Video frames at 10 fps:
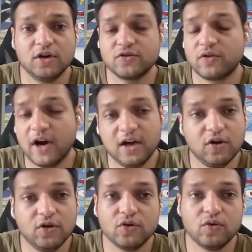So right
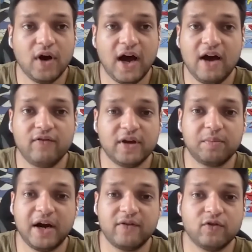now you have
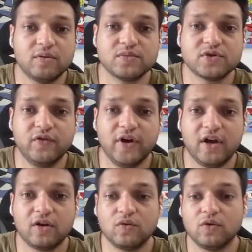like platforms
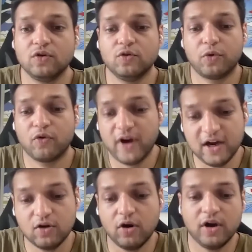where you
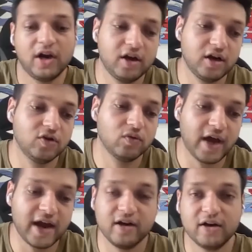provide content and you
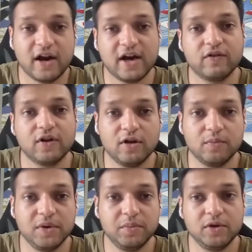can interact with
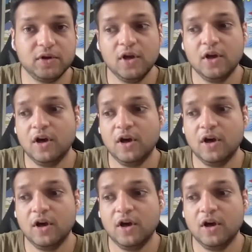other people,